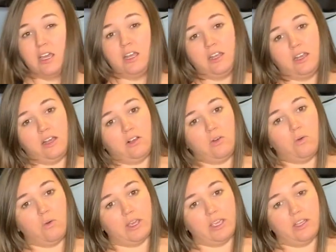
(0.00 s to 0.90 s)
not
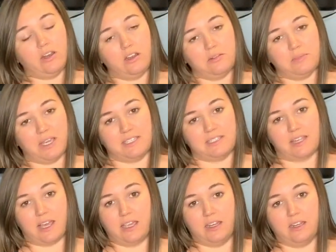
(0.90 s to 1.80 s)
quite on my
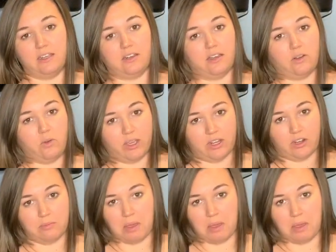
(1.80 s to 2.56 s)
side and not quite on my